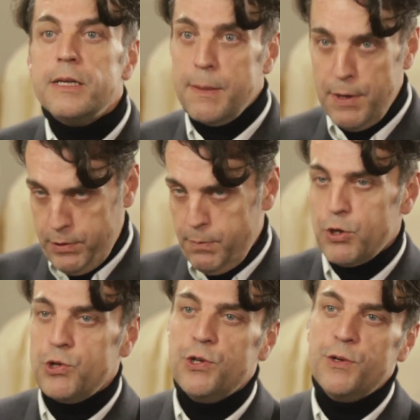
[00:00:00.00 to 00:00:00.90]
is about
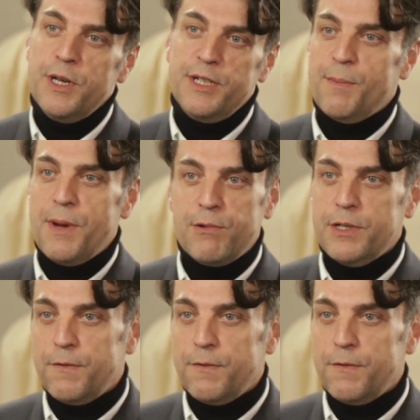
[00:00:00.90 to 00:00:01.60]
emotion, is about